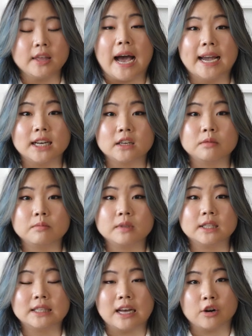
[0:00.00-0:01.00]
the
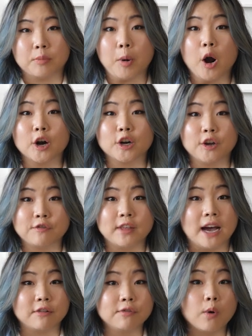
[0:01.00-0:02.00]
items that are part of
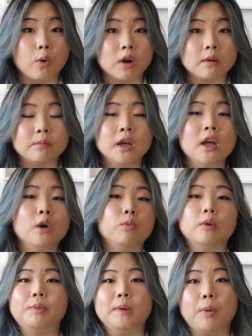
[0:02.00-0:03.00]
that form
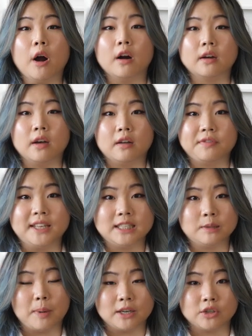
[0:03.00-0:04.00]
will be part of
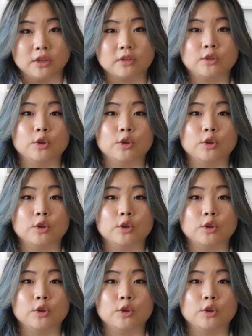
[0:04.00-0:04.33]
inspection.